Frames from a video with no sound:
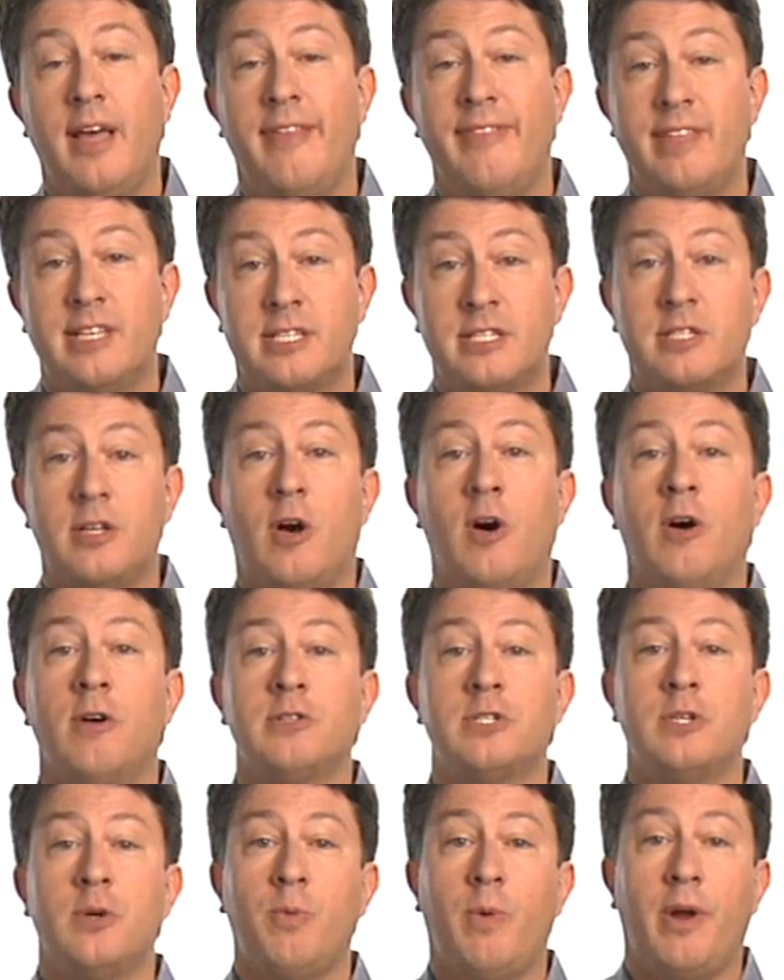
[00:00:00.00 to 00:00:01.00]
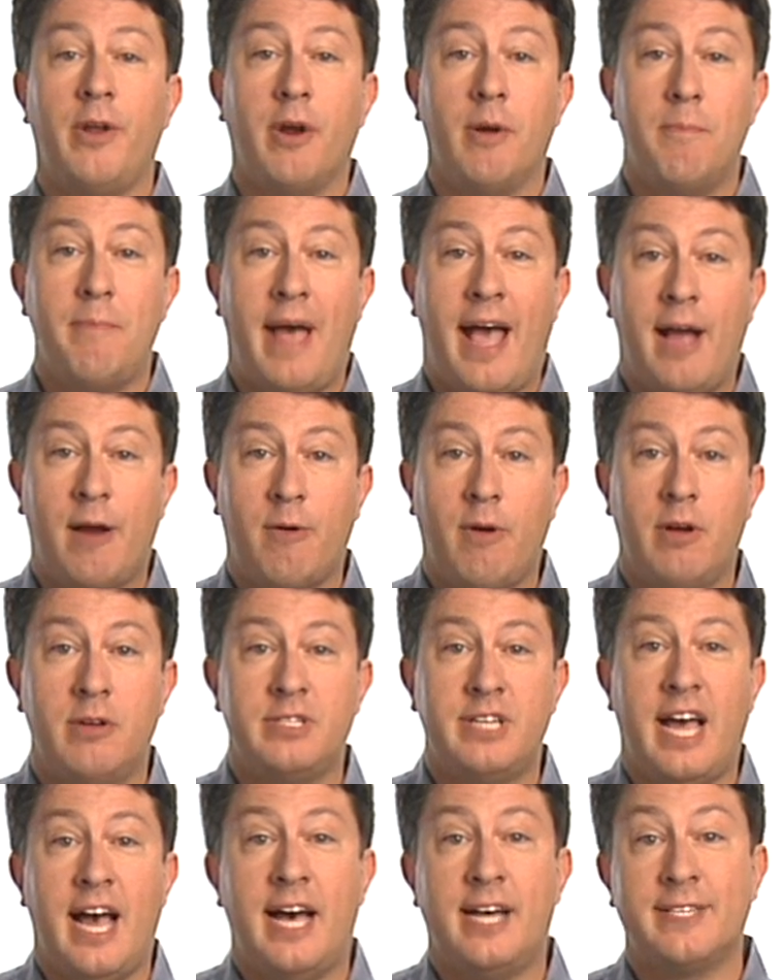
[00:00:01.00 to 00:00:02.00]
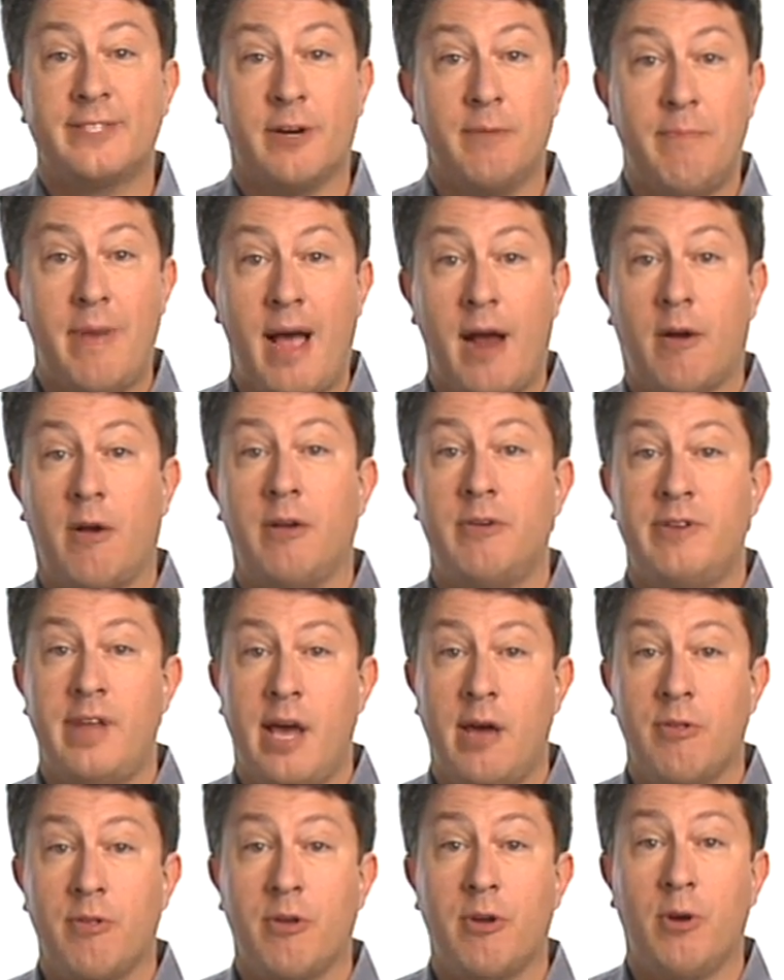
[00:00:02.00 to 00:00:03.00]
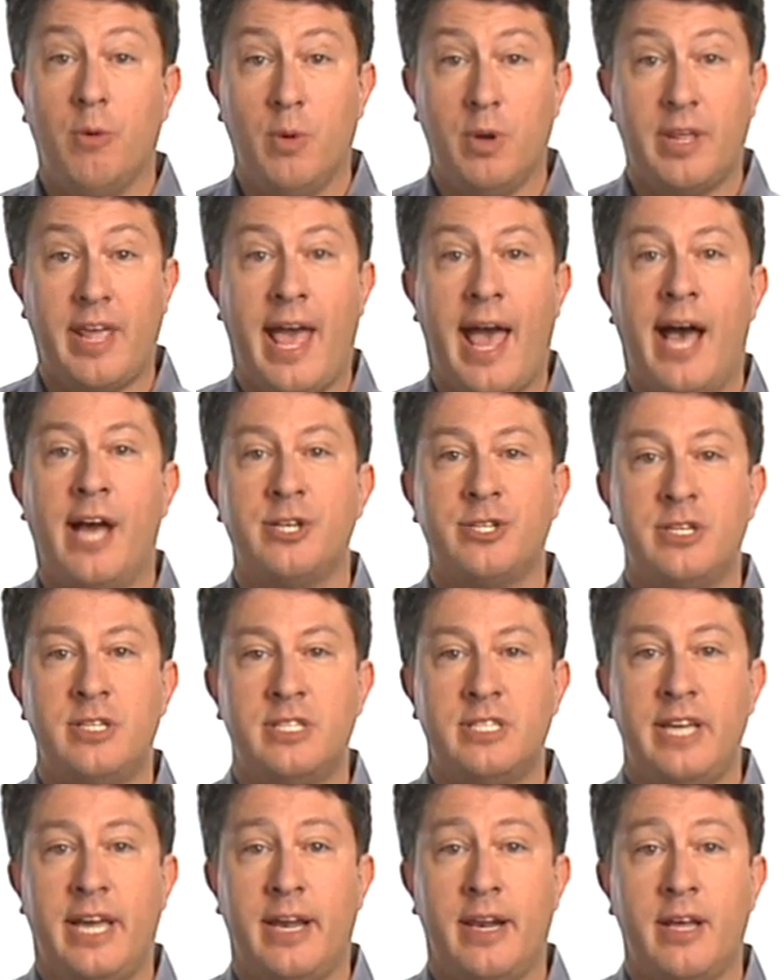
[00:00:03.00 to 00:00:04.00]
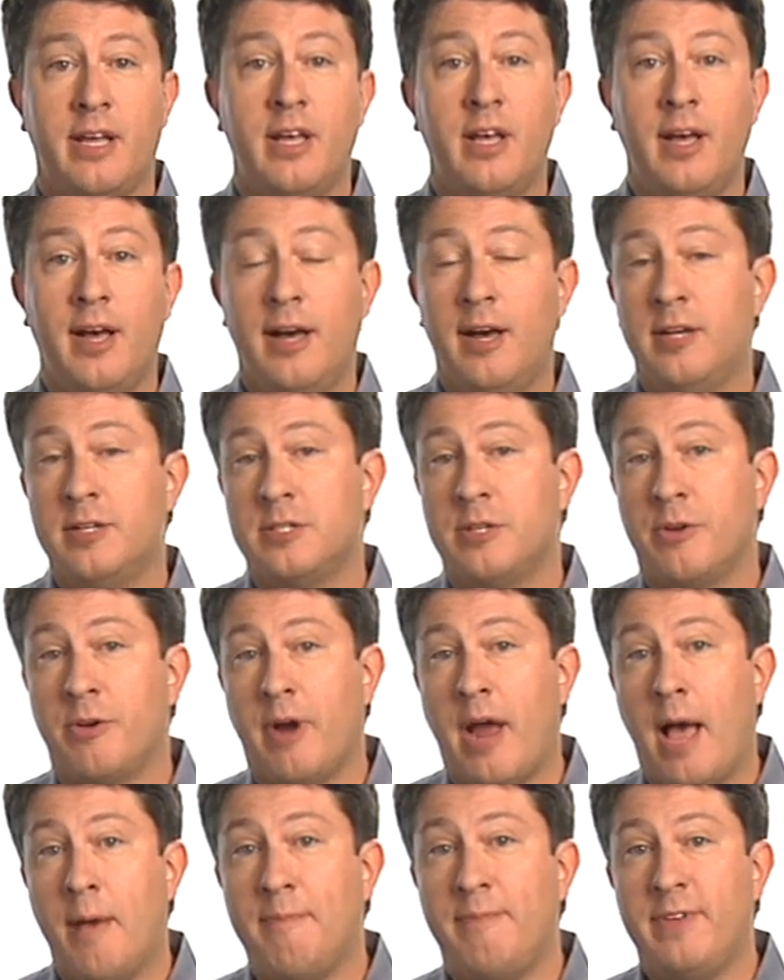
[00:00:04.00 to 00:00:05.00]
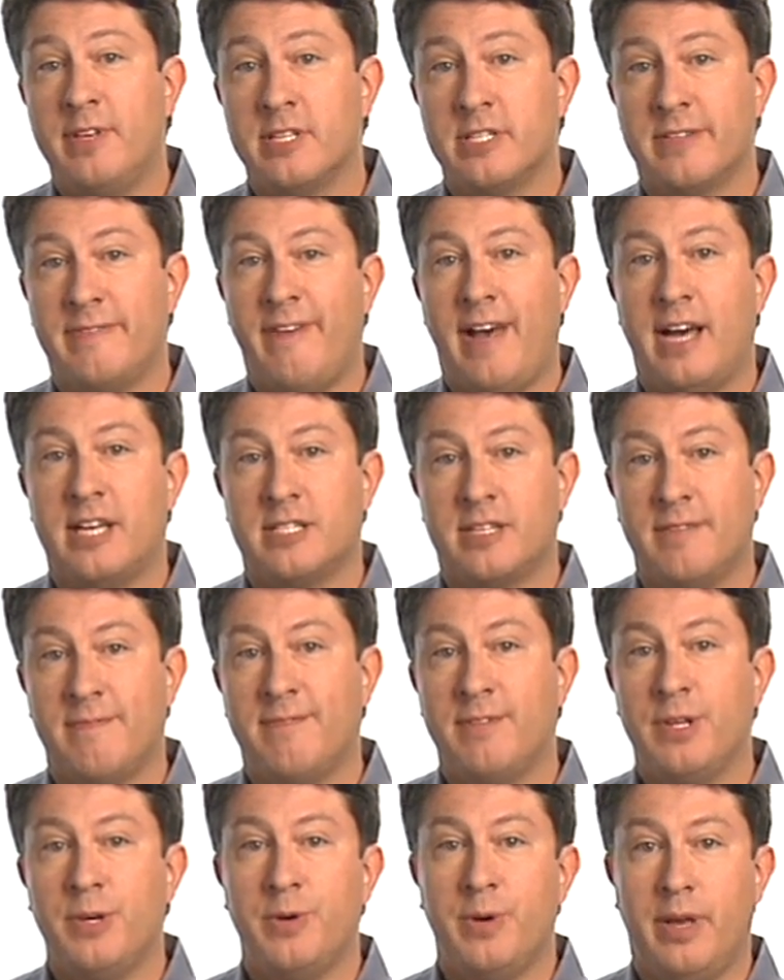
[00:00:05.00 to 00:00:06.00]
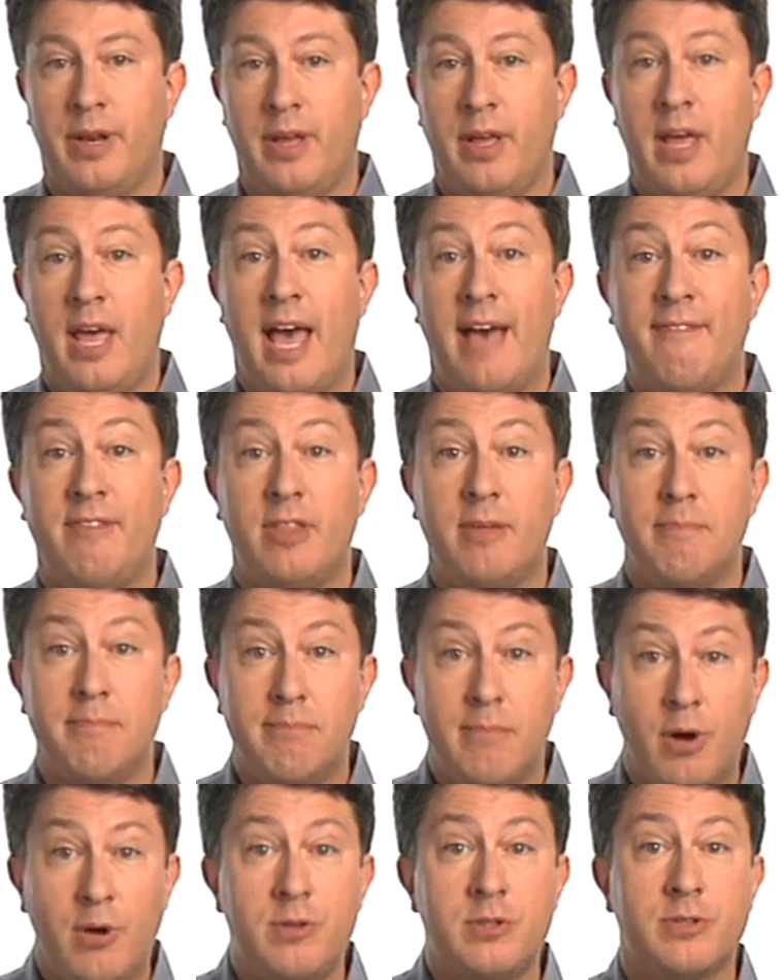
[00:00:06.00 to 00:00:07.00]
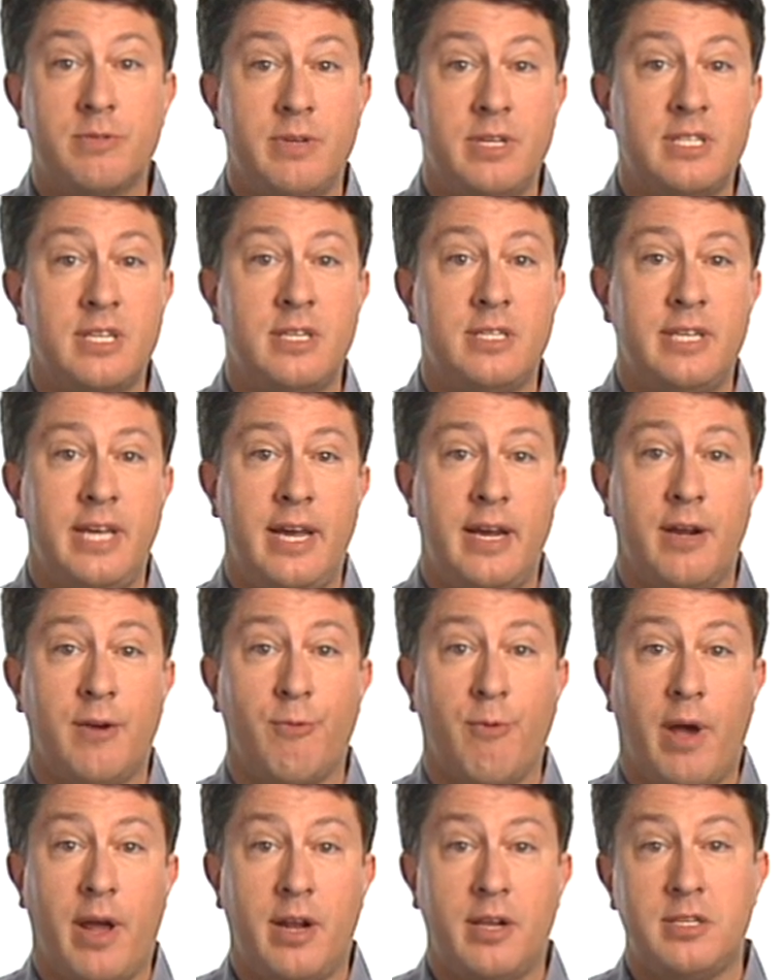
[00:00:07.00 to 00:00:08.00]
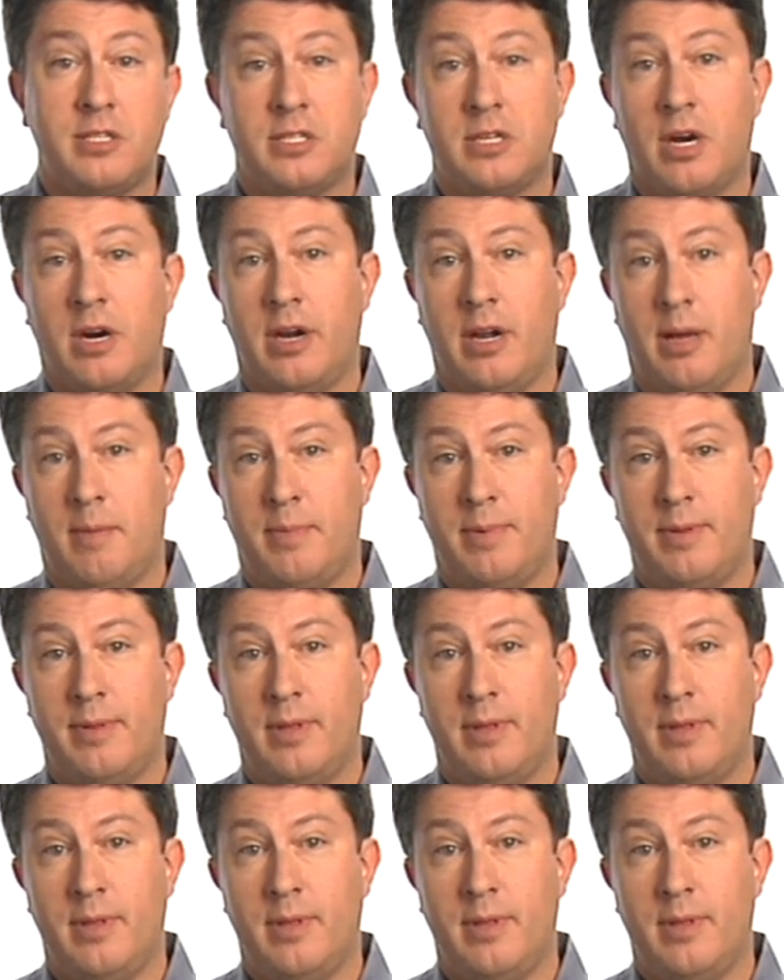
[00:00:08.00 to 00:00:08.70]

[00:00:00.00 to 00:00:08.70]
This is also where your background task or background downloader would cache its data so your app feels fast and fluid, having the most recent data right on startup.